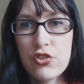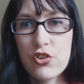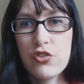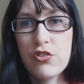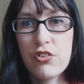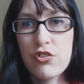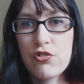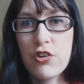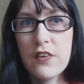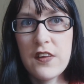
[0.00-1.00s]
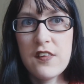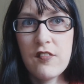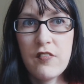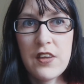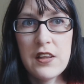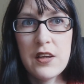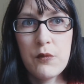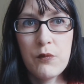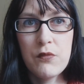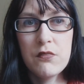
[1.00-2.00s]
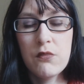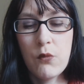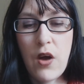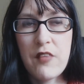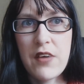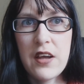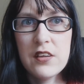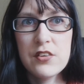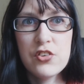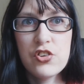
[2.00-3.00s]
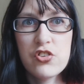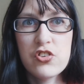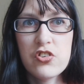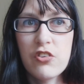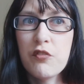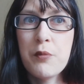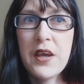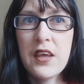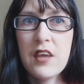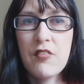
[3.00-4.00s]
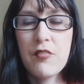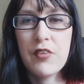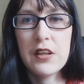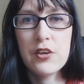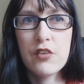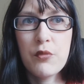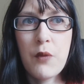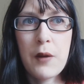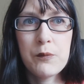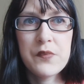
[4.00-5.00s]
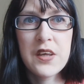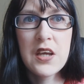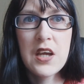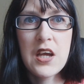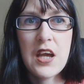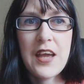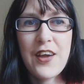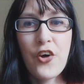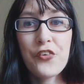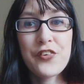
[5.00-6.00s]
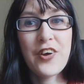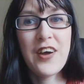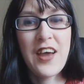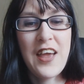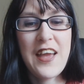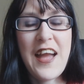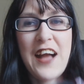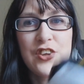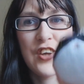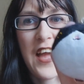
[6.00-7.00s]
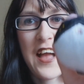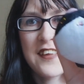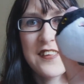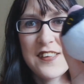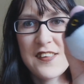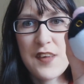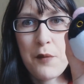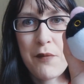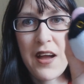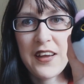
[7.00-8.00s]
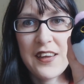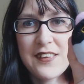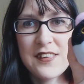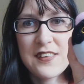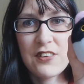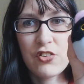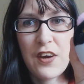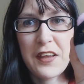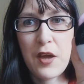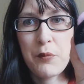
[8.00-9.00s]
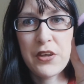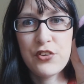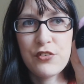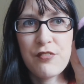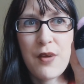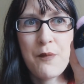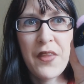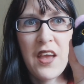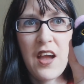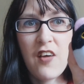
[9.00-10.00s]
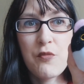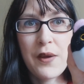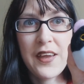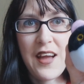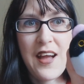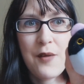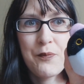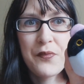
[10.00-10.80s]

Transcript: just stroke this, feel it, whatever, just to soothe me if I'm feeling overwhelmed. It actually has the same markings, I'll try and get a picture of him, of my cat,